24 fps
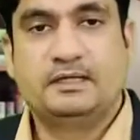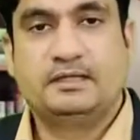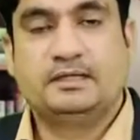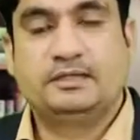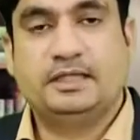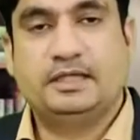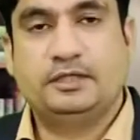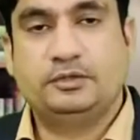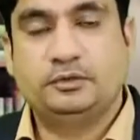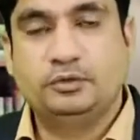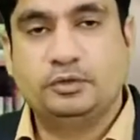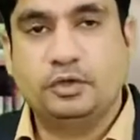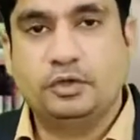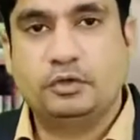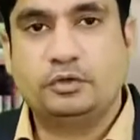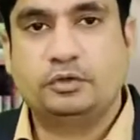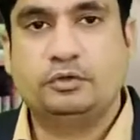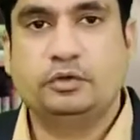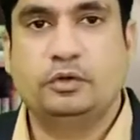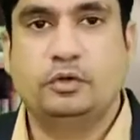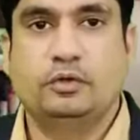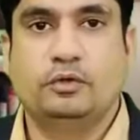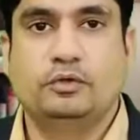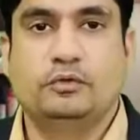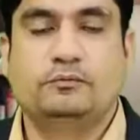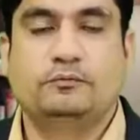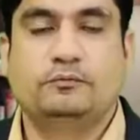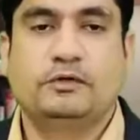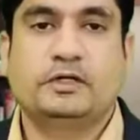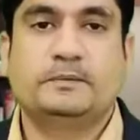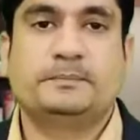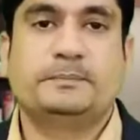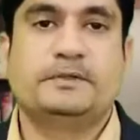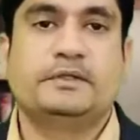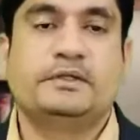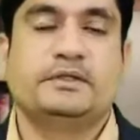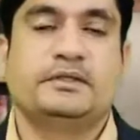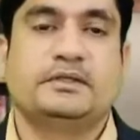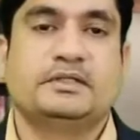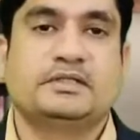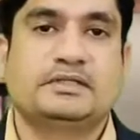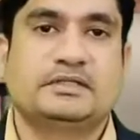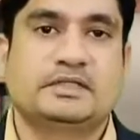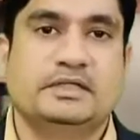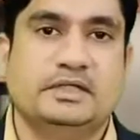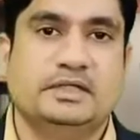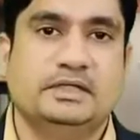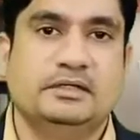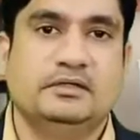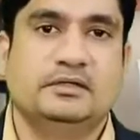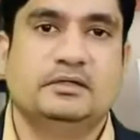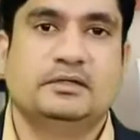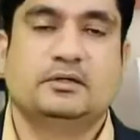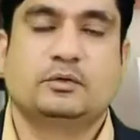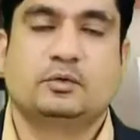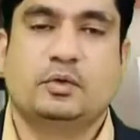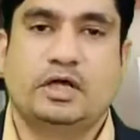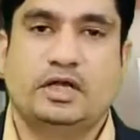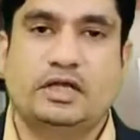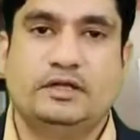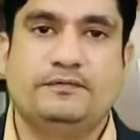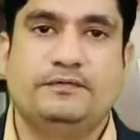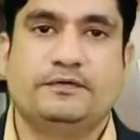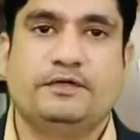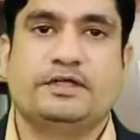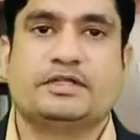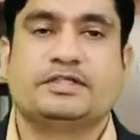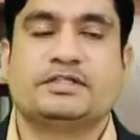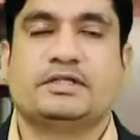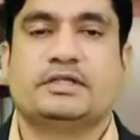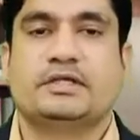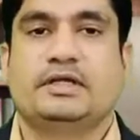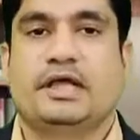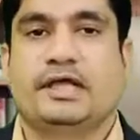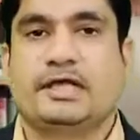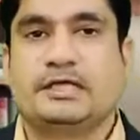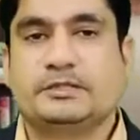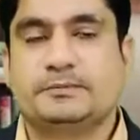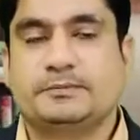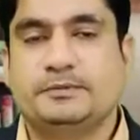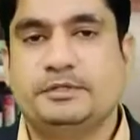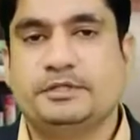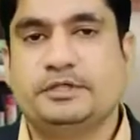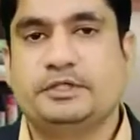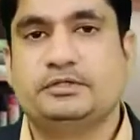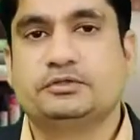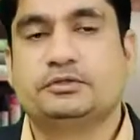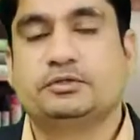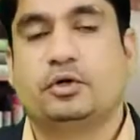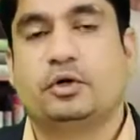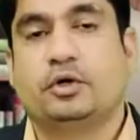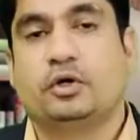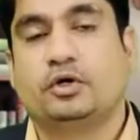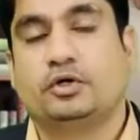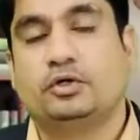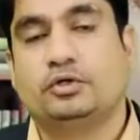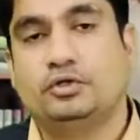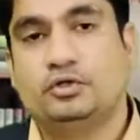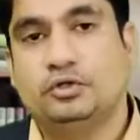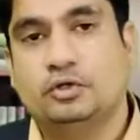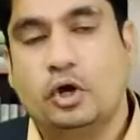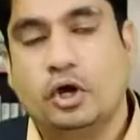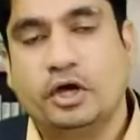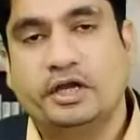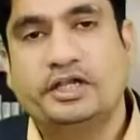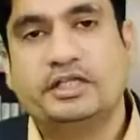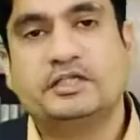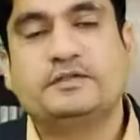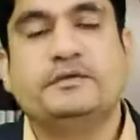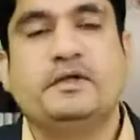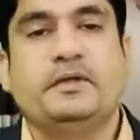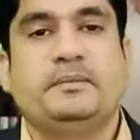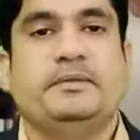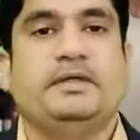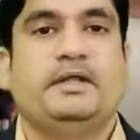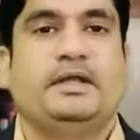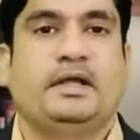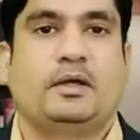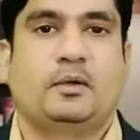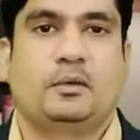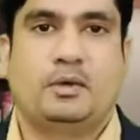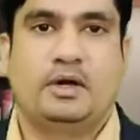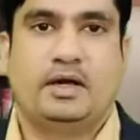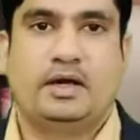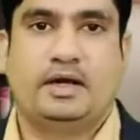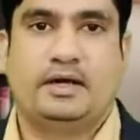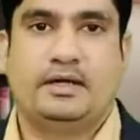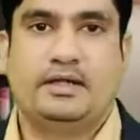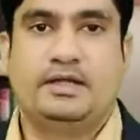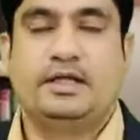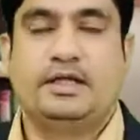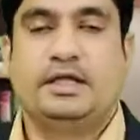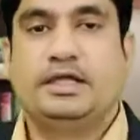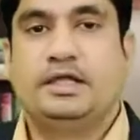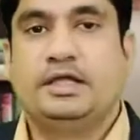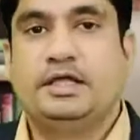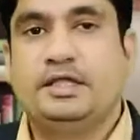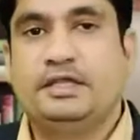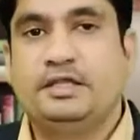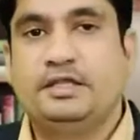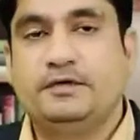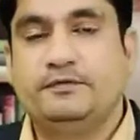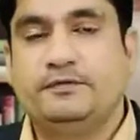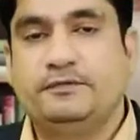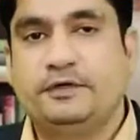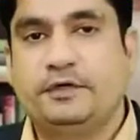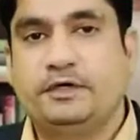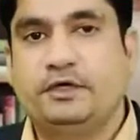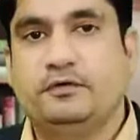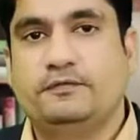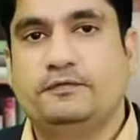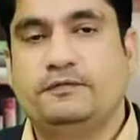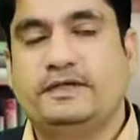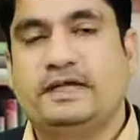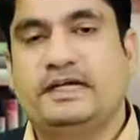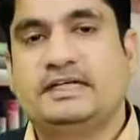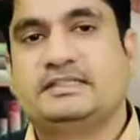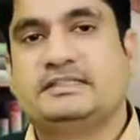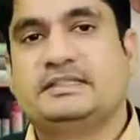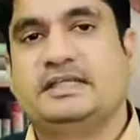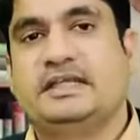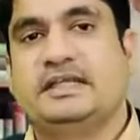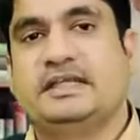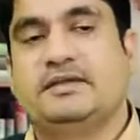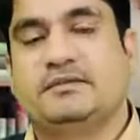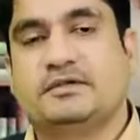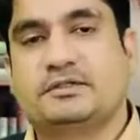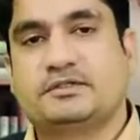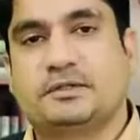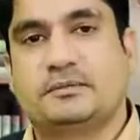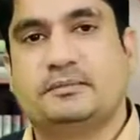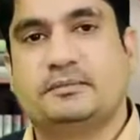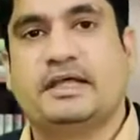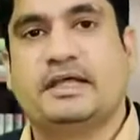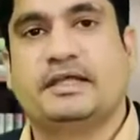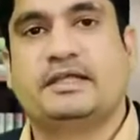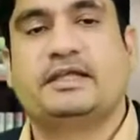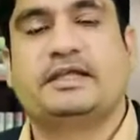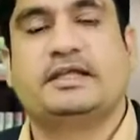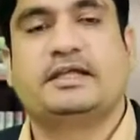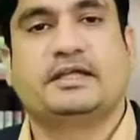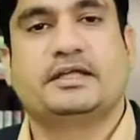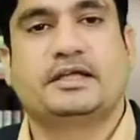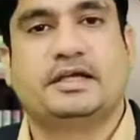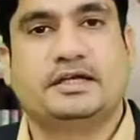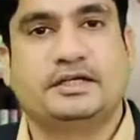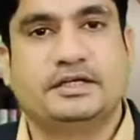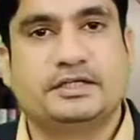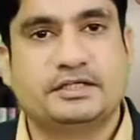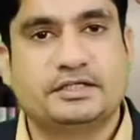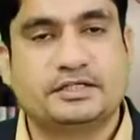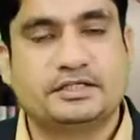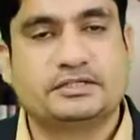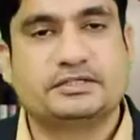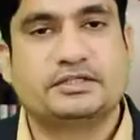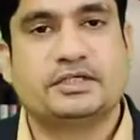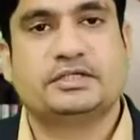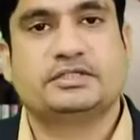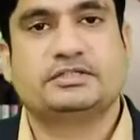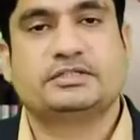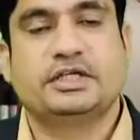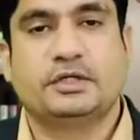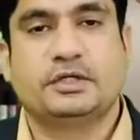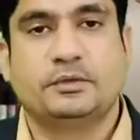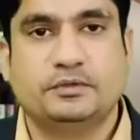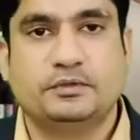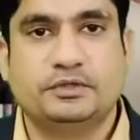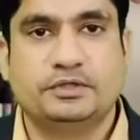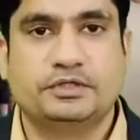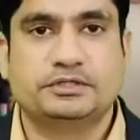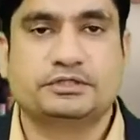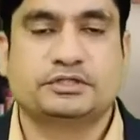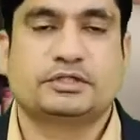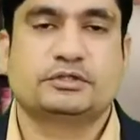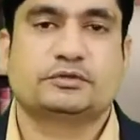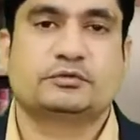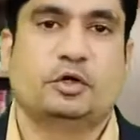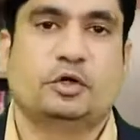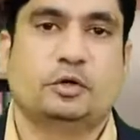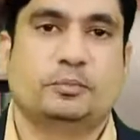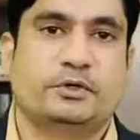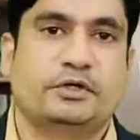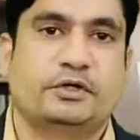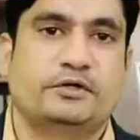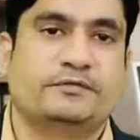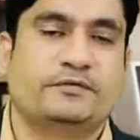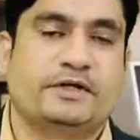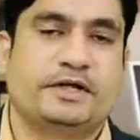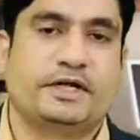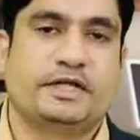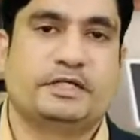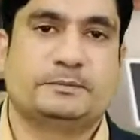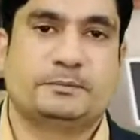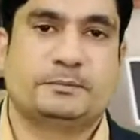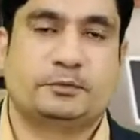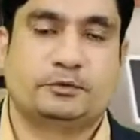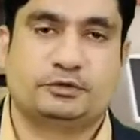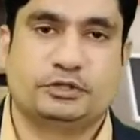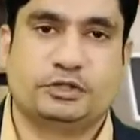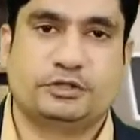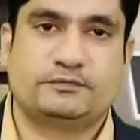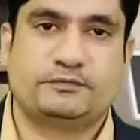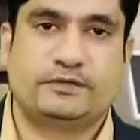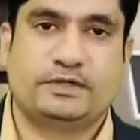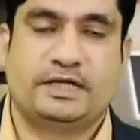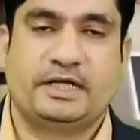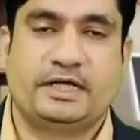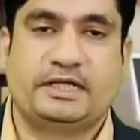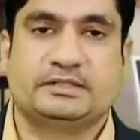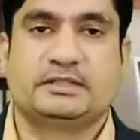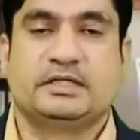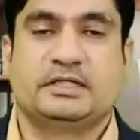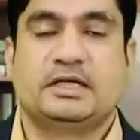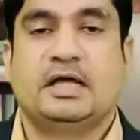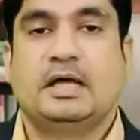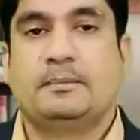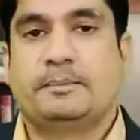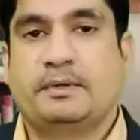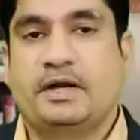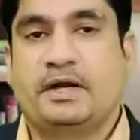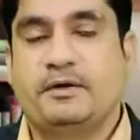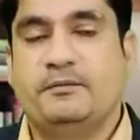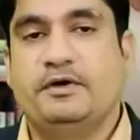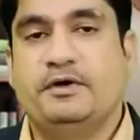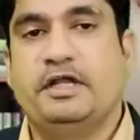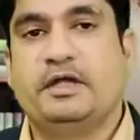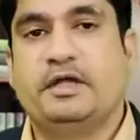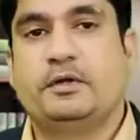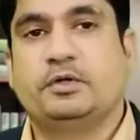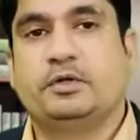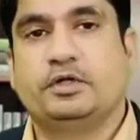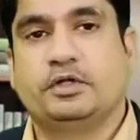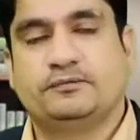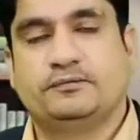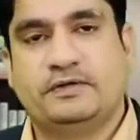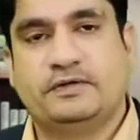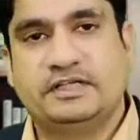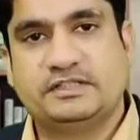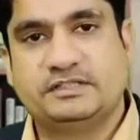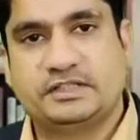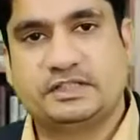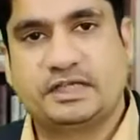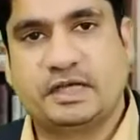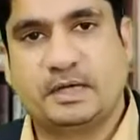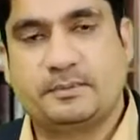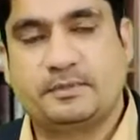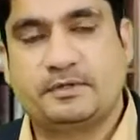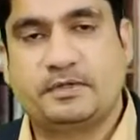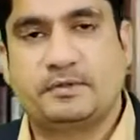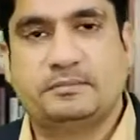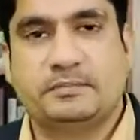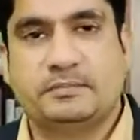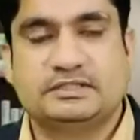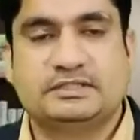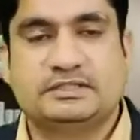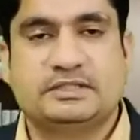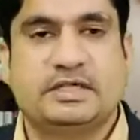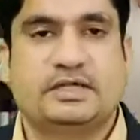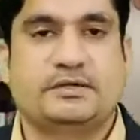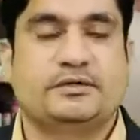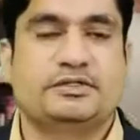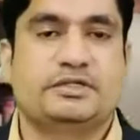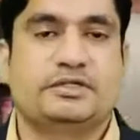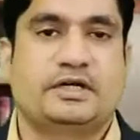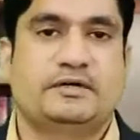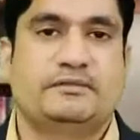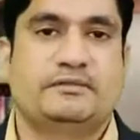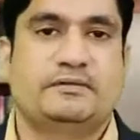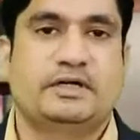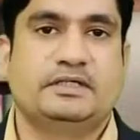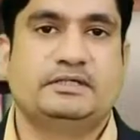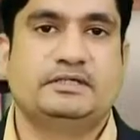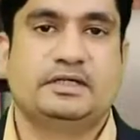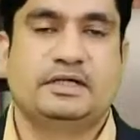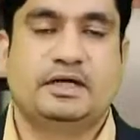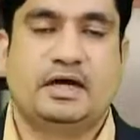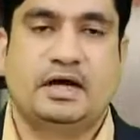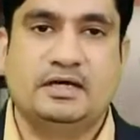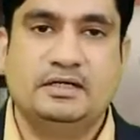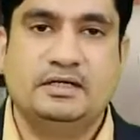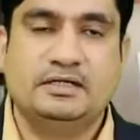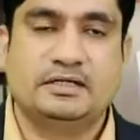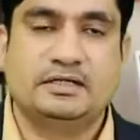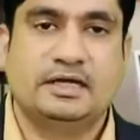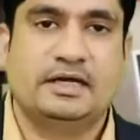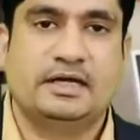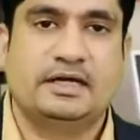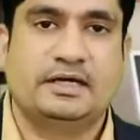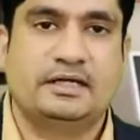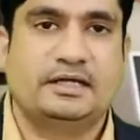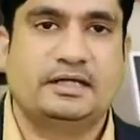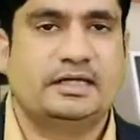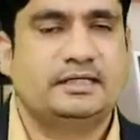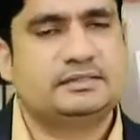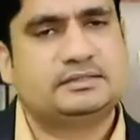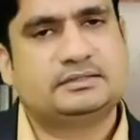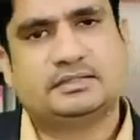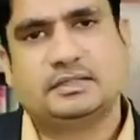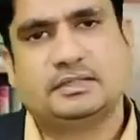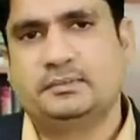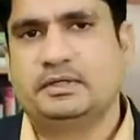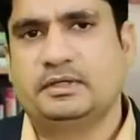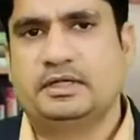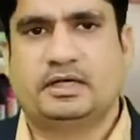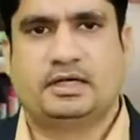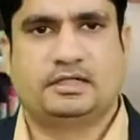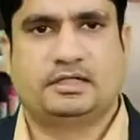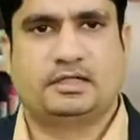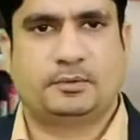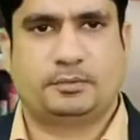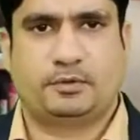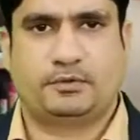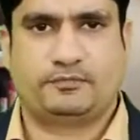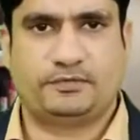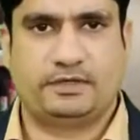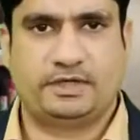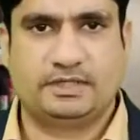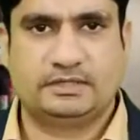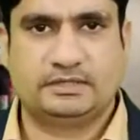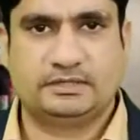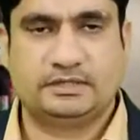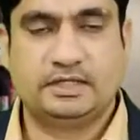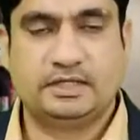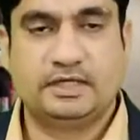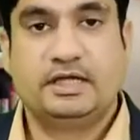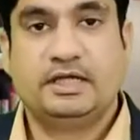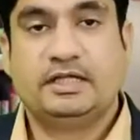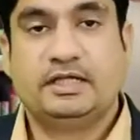They do not know what particular skill, qualification, experience or knowledge will be required in the field of, let's say, investment banking, credit research, equity research, corporate finance, project finance, private equity, venture capital, merger and acquisition advisory, underwriting and similar other profiles.